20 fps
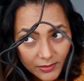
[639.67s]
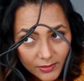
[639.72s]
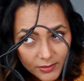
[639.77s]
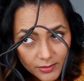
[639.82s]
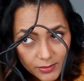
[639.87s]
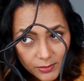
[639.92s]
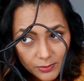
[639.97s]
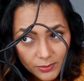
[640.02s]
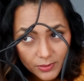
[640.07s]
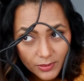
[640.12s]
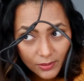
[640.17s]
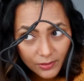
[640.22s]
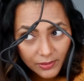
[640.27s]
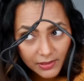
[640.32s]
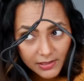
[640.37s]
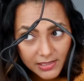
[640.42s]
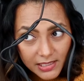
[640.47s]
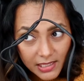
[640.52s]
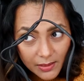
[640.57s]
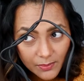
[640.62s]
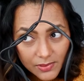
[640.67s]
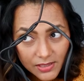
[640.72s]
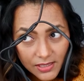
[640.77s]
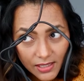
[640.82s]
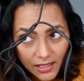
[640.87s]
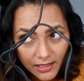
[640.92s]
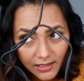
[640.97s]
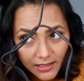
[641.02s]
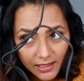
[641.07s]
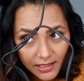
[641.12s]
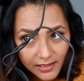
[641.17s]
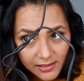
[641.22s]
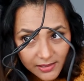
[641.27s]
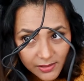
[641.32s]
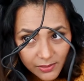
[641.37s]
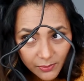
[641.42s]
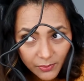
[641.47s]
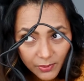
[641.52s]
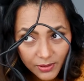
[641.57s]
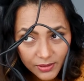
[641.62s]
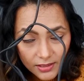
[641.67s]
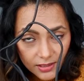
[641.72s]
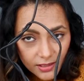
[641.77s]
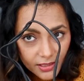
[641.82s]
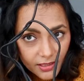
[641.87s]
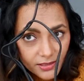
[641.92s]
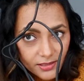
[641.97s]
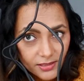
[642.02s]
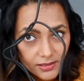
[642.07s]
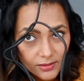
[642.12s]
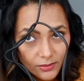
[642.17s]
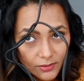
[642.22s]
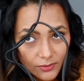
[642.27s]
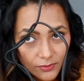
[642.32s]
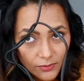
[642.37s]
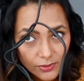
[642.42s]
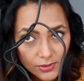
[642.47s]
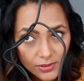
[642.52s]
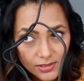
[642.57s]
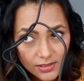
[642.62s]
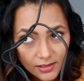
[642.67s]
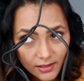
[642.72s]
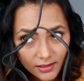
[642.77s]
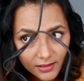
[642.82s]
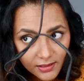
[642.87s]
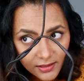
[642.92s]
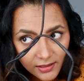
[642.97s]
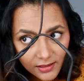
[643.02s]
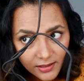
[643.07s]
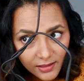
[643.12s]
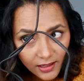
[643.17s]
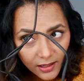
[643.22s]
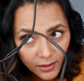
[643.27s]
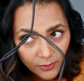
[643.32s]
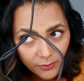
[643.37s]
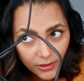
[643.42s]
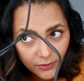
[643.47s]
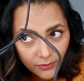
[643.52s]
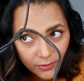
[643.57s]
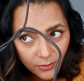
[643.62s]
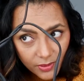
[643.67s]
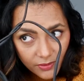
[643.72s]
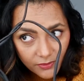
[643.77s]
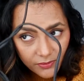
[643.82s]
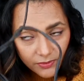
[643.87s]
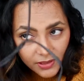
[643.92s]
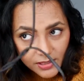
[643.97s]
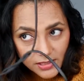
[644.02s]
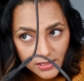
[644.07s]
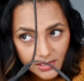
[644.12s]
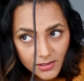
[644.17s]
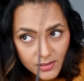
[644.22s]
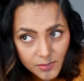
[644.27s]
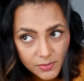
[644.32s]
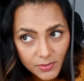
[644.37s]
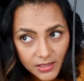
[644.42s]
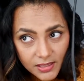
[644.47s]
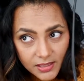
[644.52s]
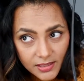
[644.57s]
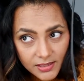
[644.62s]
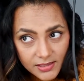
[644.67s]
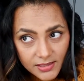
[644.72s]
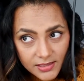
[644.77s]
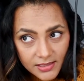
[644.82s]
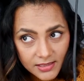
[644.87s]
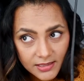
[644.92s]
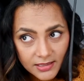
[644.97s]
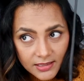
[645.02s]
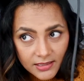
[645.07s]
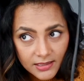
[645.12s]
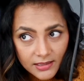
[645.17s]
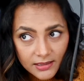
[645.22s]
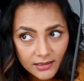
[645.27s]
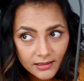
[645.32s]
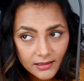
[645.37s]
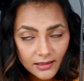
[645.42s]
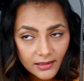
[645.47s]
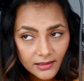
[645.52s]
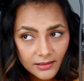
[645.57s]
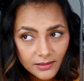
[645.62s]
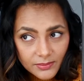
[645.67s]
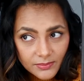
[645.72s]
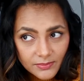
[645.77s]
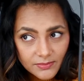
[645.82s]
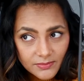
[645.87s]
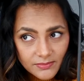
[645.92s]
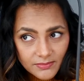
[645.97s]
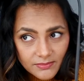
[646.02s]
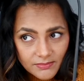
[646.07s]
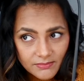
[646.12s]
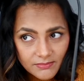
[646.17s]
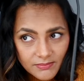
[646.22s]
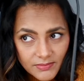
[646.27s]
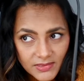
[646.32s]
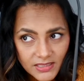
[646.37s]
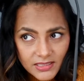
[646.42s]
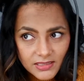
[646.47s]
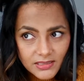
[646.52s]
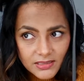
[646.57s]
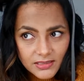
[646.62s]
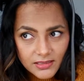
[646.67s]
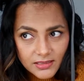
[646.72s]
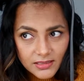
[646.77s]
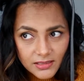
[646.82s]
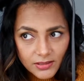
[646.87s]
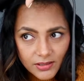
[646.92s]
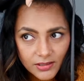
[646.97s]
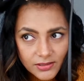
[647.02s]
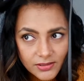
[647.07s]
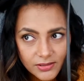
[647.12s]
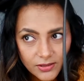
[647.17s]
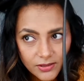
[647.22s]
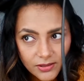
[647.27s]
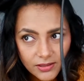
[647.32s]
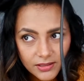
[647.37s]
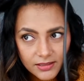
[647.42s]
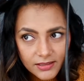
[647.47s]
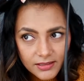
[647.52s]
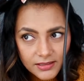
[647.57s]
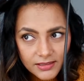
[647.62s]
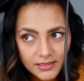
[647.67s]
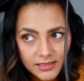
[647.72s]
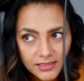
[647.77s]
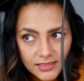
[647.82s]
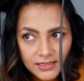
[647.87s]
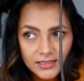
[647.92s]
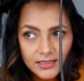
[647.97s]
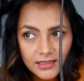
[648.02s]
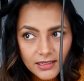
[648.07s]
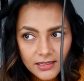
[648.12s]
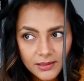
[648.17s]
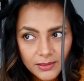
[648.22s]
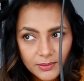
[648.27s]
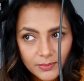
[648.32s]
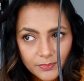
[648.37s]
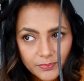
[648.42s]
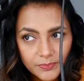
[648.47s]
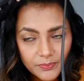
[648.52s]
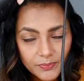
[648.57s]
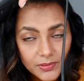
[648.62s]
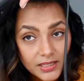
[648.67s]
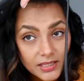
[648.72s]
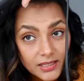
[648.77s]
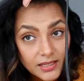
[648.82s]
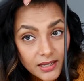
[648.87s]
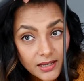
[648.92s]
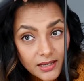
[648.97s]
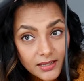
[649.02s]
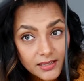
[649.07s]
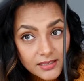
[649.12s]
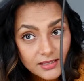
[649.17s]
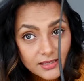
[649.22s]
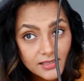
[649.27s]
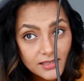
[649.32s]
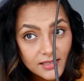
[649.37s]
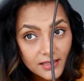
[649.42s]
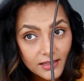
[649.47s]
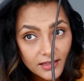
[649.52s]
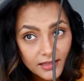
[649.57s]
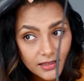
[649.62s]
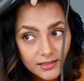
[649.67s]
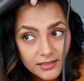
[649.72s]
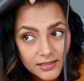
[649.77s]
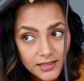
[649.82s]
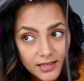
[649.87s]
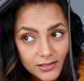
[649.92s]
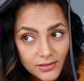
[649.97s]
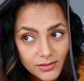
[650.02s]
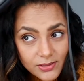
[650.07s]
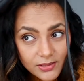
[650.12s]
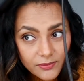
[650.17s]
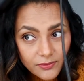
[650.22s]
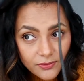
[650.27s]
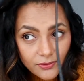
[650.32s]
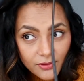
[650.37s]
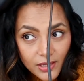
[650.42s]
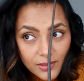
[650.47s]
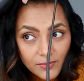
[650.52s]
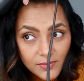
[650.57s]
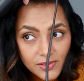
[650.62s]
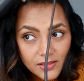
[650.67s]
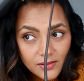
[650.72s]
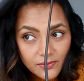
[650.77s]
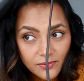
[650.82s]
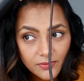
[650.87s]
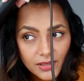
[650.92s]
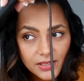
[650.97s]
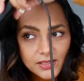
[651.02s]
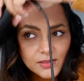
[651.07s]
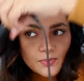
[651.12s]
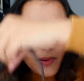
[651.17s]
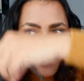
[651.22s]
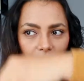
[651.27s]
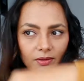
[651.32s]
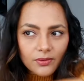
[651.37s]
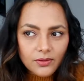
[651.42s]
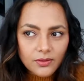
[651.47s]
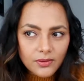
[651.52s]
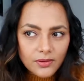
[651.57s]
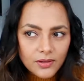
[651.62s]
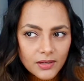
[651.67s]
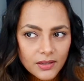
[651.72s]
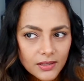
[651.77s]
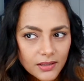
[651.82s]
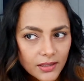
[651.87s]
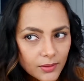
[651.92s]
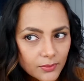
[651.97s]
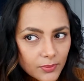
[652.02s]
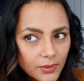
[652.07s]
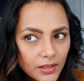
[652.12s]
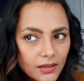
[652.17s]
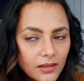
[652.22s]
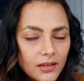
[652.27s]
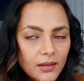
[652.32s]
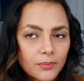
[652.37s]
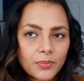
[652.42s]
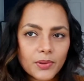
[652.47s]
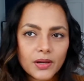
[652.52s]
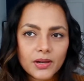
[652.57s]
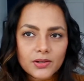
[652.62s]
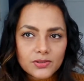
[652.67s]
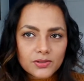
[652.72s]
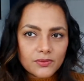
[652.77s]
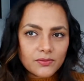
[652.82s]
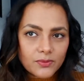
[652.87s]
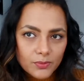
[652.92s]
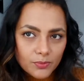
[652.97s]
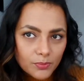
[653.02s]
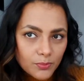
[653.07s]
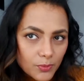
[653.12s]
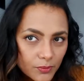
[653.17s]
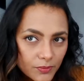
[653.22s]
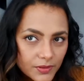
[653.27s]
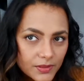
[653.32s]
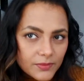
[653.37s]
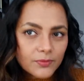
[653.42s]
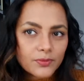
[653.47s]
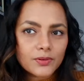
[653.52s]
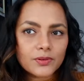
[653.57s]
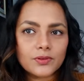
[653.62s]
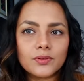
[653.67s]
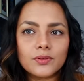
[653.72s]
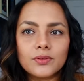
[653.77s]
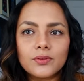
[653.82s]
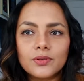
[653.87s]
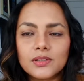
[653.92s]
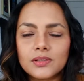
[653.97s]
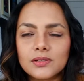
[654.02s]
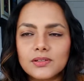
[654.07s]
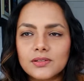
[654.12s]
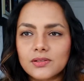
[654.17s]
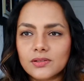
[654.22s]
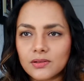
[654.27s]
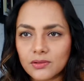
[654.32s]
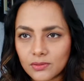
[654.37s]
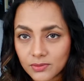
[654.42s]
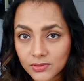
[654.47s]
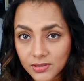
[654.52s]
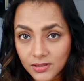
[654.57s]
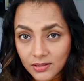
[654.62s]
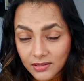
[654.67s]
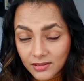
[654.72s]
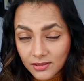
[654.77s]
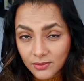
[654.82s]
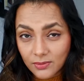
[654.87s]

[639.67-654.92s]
do it on the same side as the one that I did on the first side, away from my face, just because oh, I get stuck. Because it actually frames the face better that way, compared to if you move it further, it just looks a little.